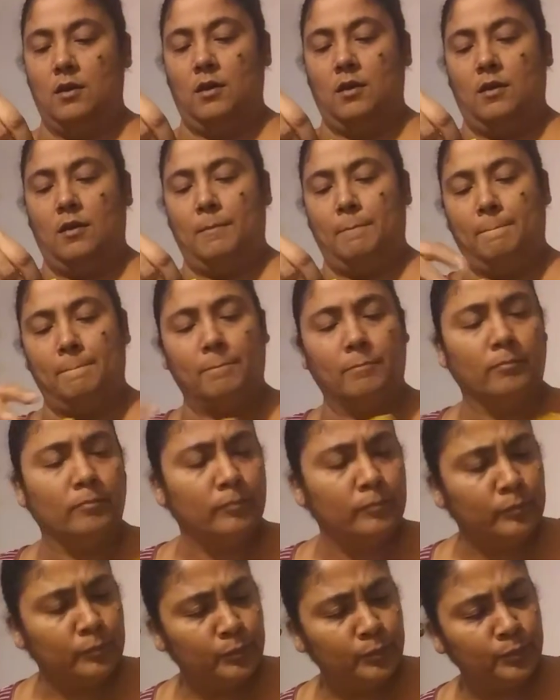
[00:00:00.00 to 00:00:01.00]

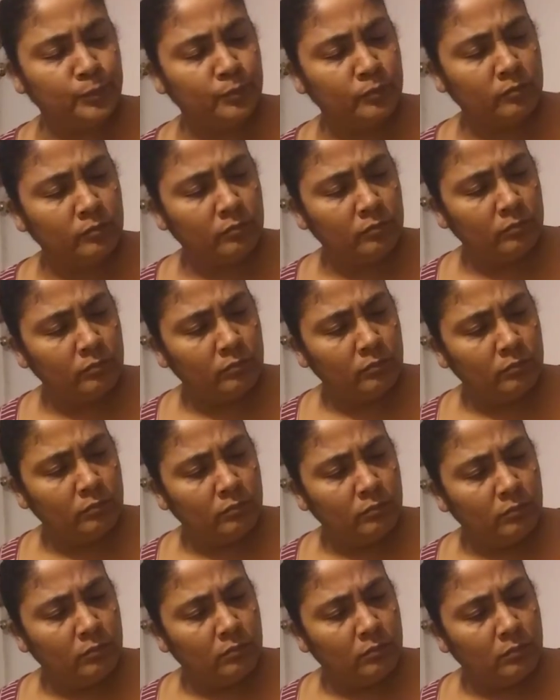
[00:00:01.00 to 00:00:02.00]

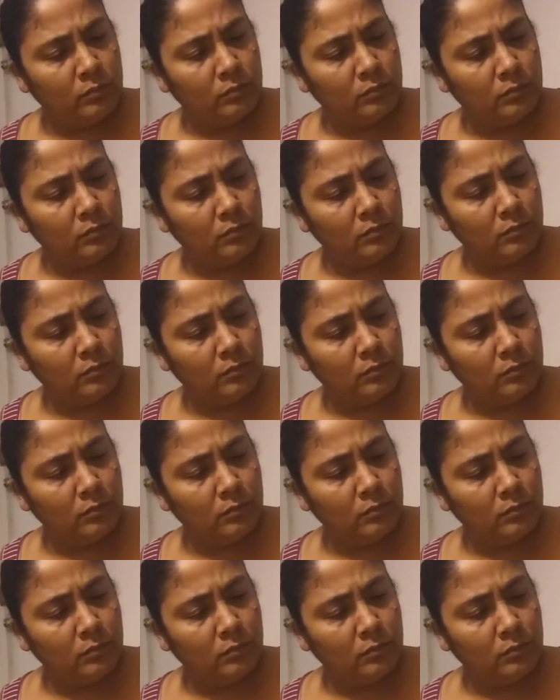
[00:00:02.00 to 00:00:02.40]
(silence)